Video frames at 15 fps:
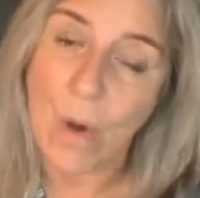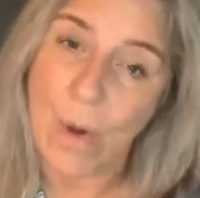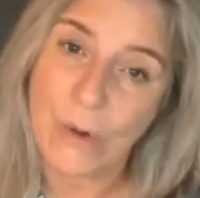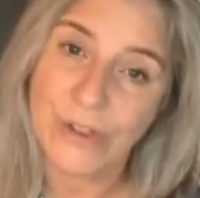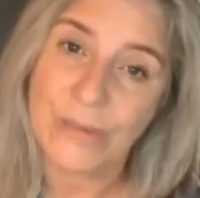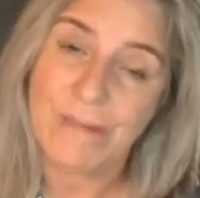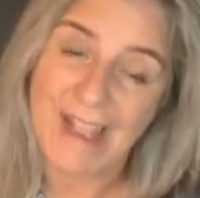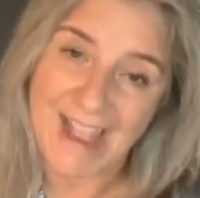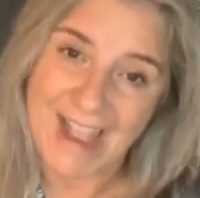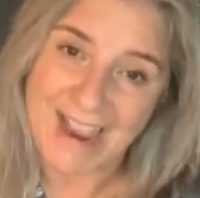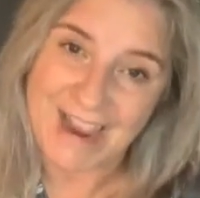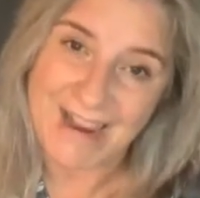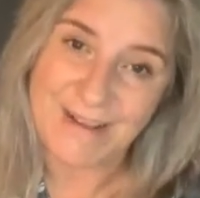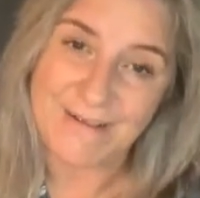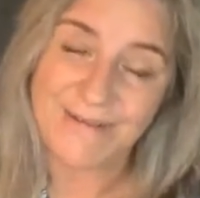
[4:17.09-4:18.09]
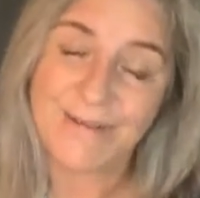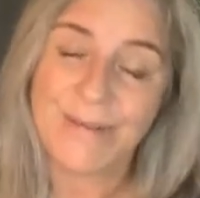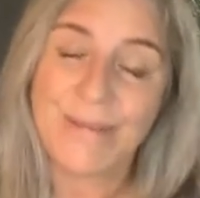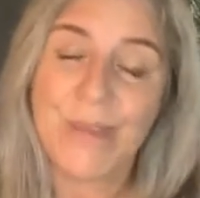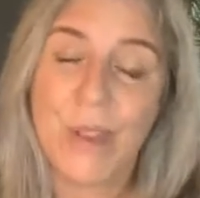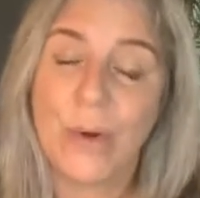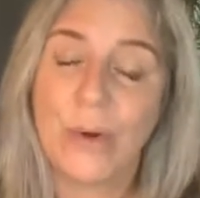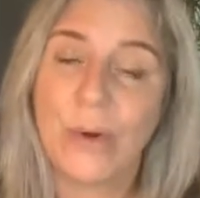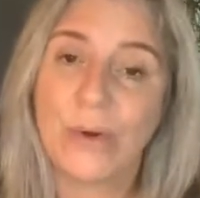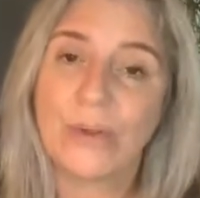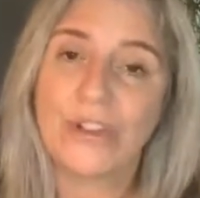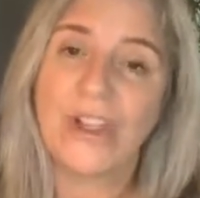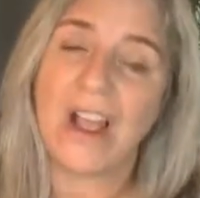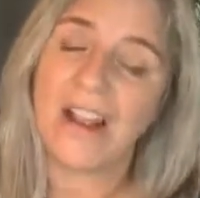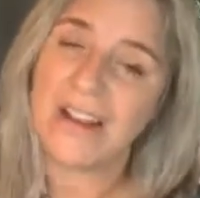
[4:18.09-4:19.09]
or to behave, or
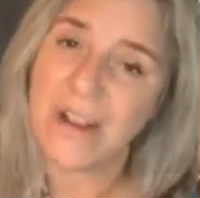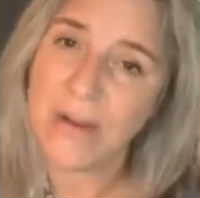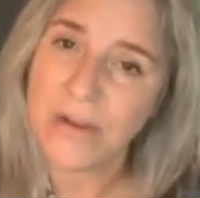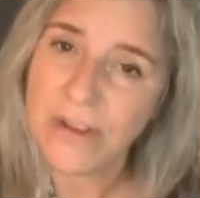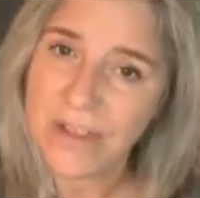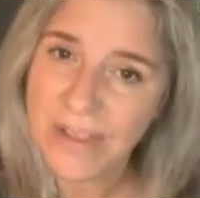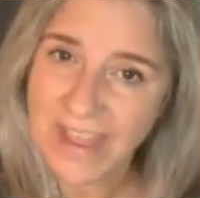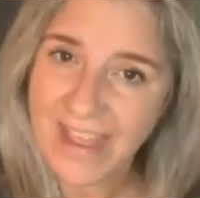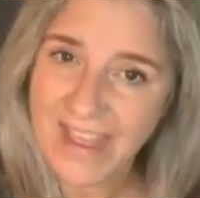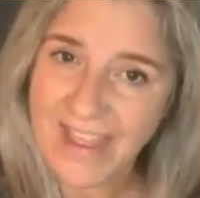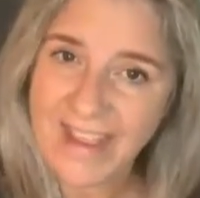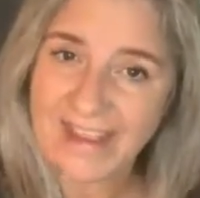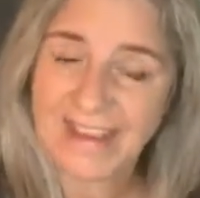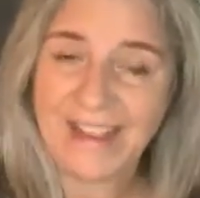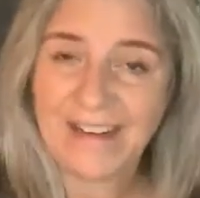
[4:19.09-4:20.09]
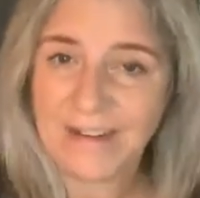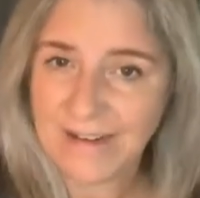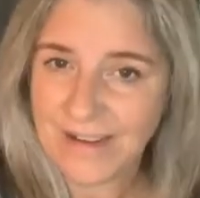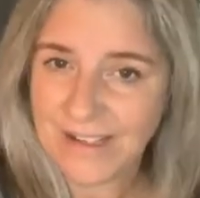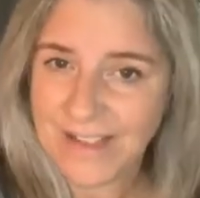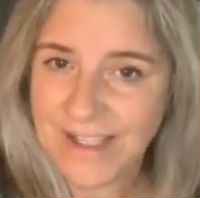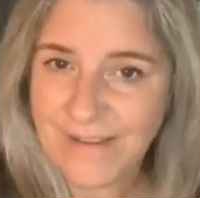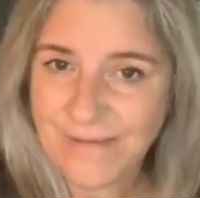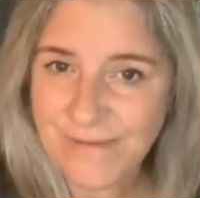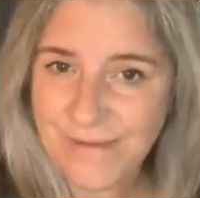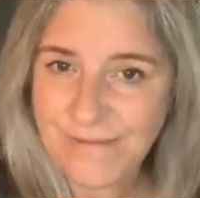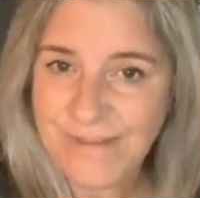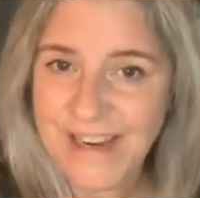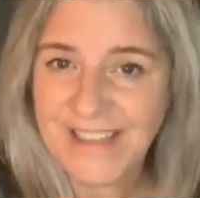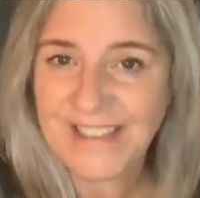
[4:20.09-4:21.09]
to, I know you're there. I know you're there for
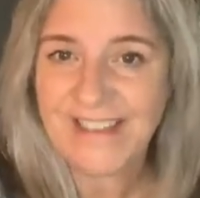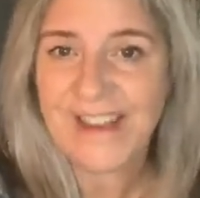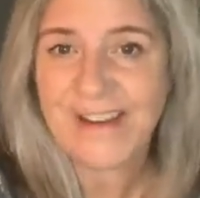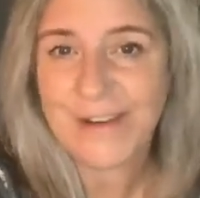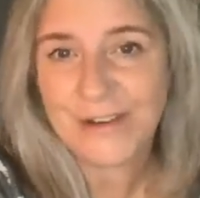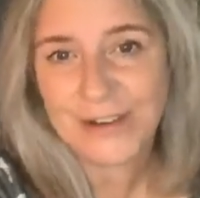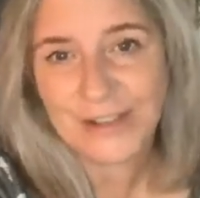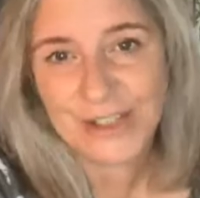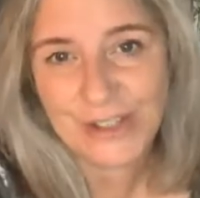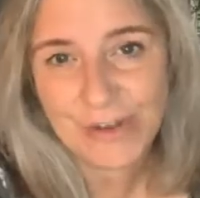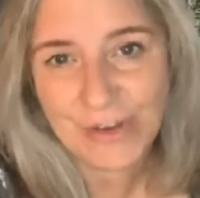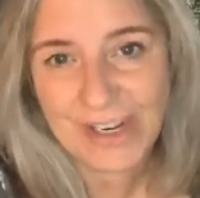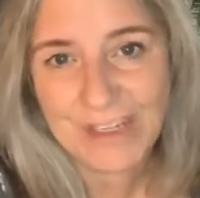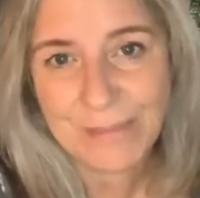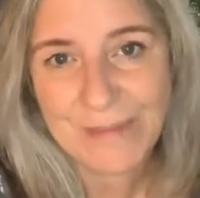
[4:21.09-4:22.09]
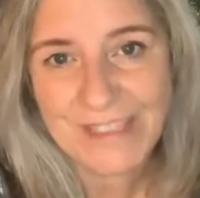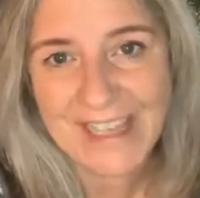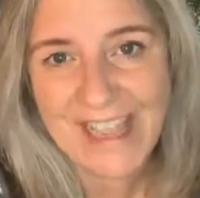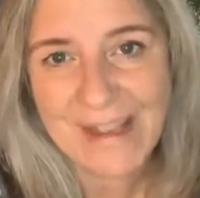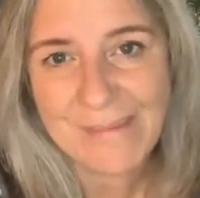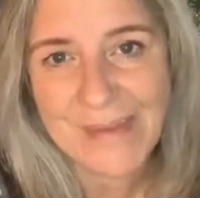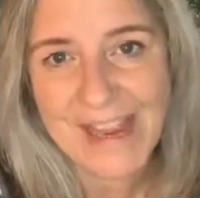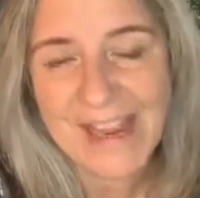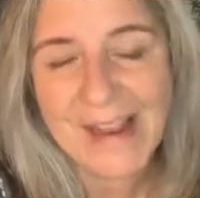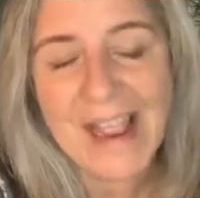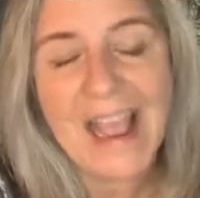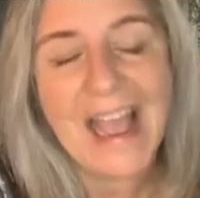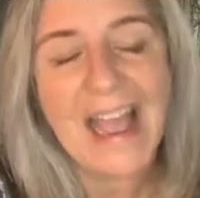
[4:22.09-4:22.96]
a reason. I know you're just trying to protect me.